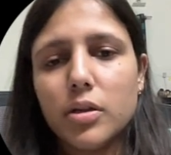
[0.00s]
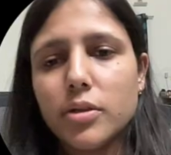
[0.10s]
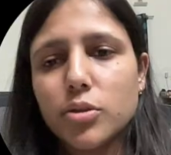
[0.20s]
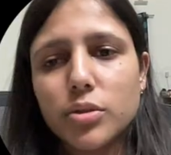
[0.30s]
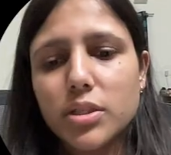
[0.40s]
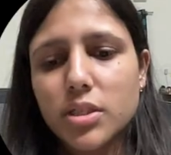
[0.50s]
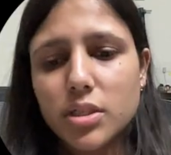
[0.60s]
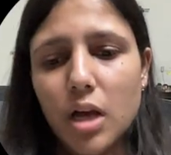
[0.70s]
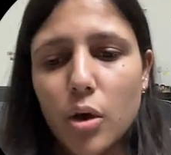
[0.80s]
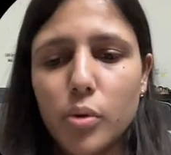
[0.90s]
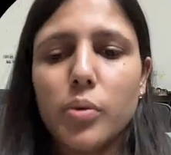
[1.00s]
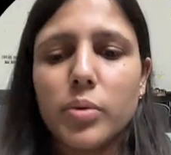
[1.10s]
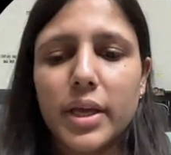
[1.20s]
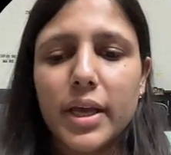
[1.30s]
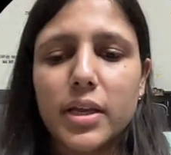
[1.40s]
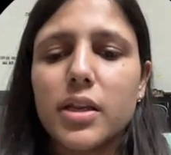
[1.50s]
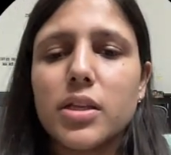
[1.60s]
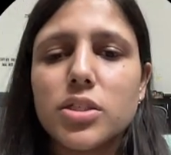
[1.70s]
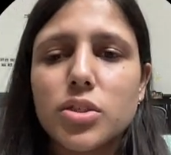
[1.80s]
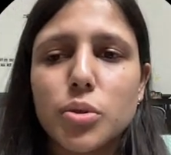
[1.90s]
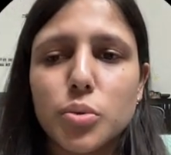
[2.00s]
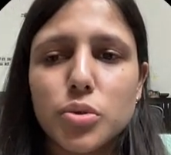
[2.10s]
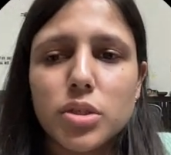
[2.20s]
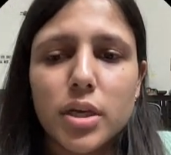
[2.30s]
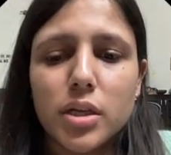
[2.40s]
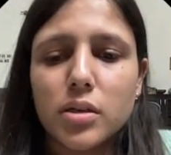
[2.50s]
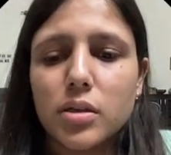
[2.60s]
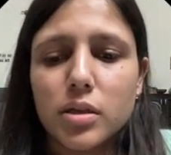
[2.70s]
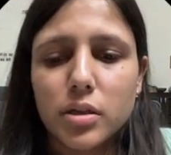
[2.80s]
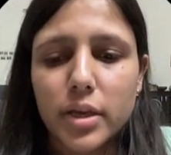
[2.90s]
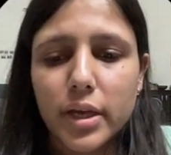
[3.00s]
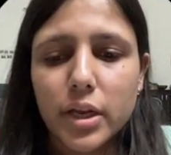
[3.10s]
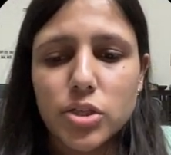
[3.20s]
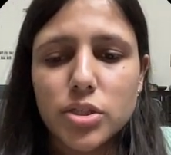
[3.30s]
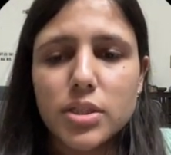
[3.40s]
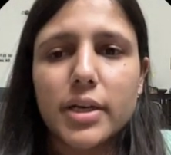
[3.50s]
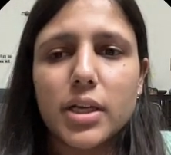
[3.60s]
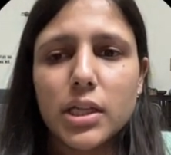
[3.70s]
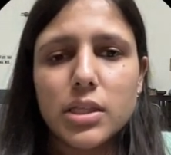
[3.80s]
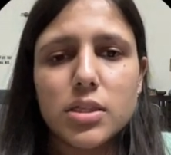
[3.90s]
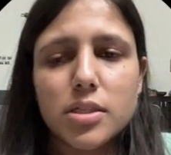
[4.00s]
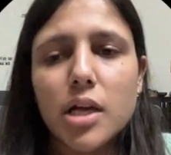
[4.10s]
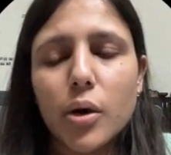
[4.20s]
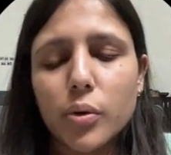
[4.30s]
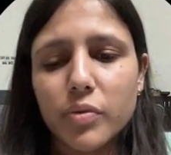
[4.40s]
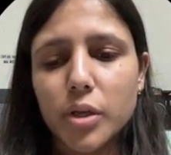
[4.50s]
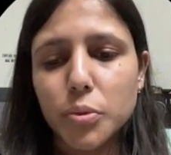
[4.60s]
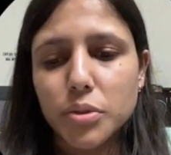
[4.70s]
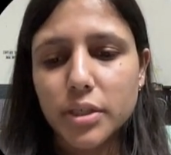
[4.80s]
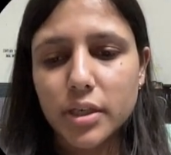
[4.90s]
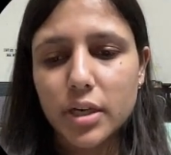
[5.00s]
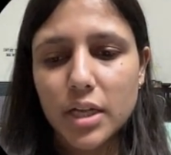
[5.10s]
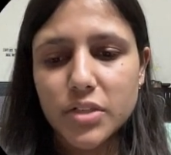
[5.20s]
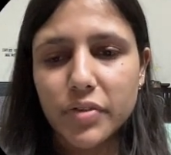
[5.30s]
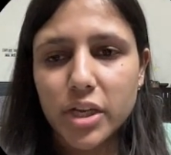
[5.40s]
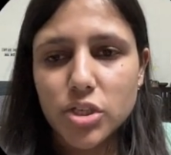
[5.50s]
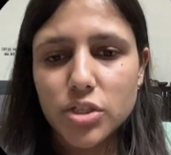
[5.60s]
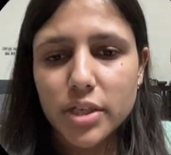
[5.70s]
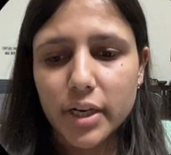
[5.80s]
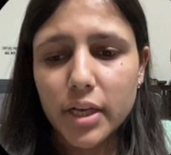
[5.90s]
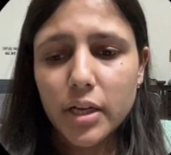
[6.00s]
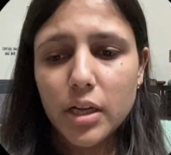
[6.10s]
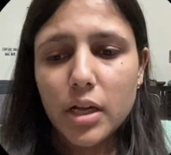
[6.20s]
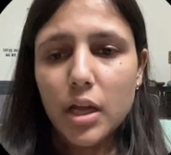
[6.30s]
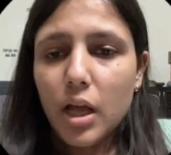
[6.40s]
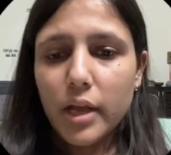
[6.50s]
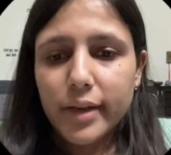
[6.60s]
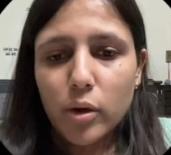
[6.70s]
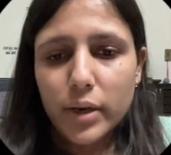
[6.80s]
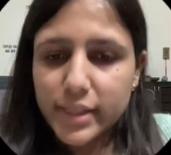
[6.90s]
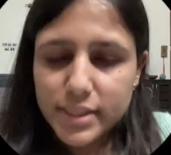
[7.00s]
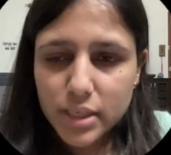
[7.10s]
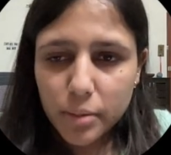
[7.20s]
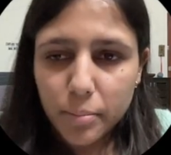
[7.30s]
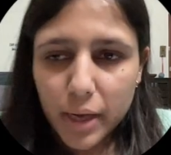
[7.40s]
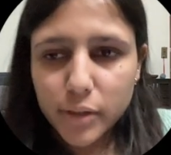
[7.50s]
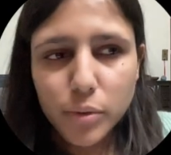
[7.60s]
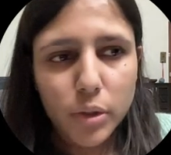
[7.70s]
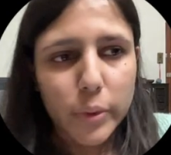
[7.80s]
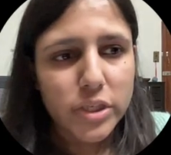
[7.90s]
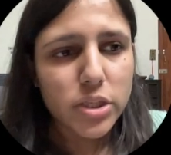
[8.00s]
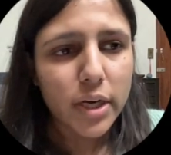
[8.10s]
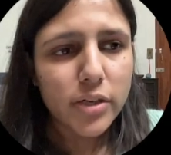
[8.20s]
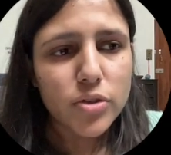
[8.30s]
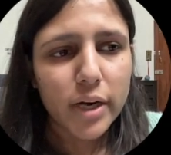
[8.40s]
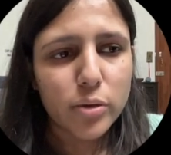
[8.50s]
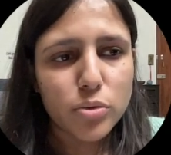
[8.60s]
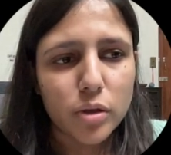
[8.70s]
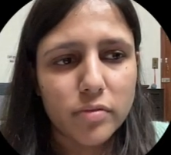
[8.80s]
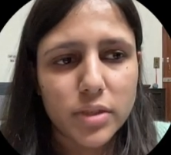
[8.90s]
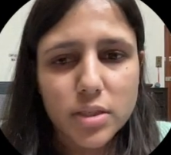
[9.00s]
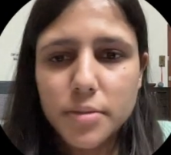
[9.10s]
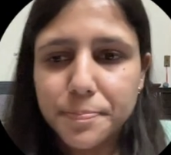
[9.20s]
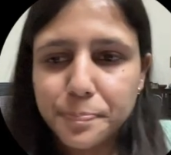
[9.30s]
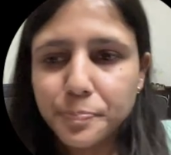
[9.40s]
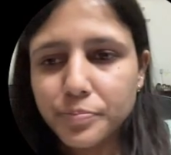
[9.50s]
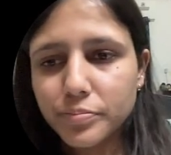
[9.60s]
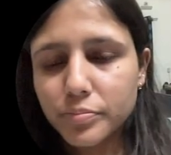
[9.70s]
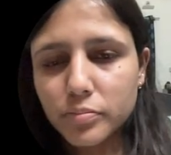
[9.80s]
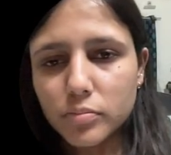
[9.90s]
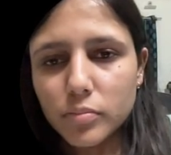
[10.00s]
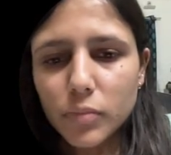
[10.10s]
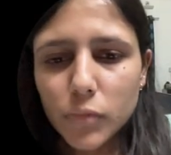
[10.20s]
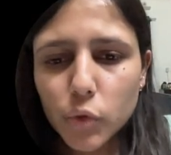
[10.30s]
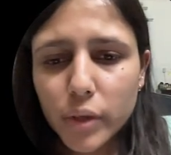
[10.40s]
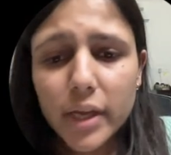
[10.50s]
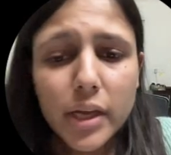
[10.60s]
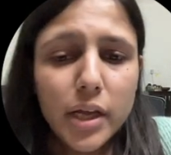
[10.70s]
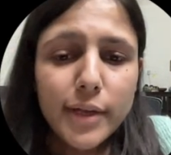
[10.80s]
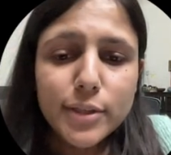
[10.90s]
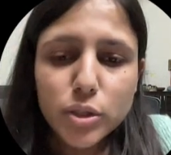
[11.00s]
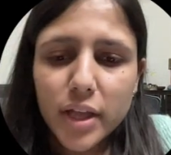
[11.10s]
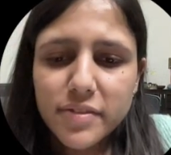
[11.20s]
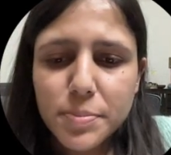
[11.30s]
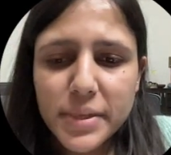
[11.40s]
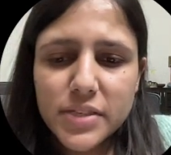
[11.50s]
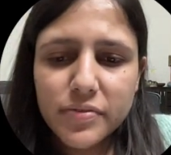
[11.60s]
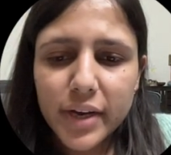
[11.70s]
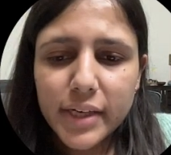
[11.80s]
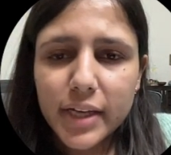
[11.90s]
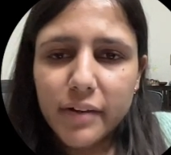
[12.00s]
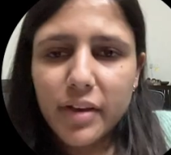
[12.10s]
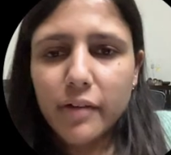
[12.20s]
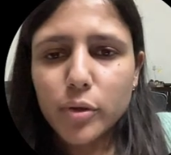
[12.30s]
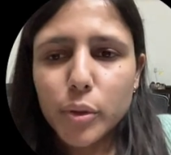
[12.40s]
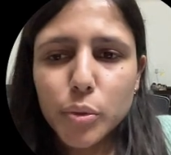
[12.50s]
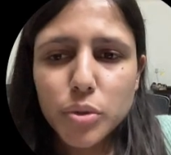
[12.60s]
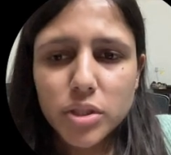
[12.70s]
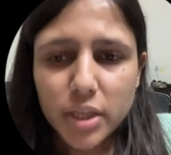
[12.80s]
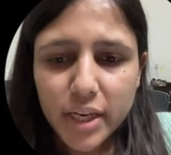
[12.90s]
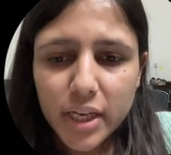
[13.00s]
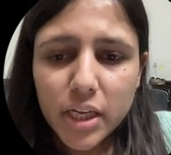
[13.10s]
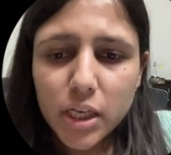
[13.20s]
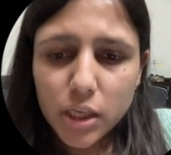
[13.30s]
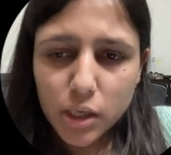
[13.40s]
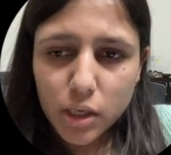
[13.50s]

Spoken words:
So this is how KNN is used in regression setting. This is how we use it in classification setting. Now let's come back to the question and try to solve this. Okay, so they have specified that we have to use 3